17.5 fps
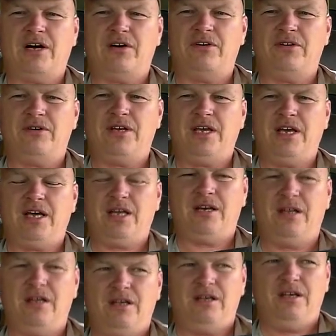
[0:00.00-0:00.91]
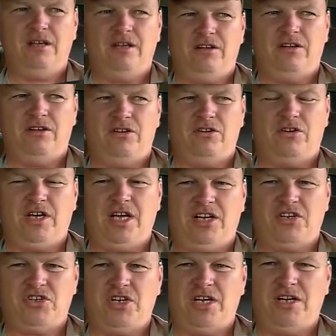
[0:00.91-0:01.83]
You can't
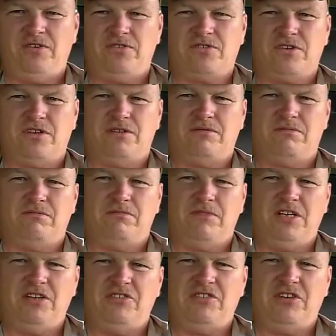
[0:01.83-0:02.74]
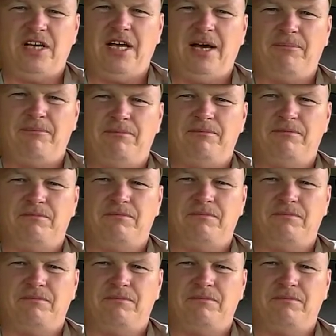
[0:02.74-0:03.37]
change the ECM.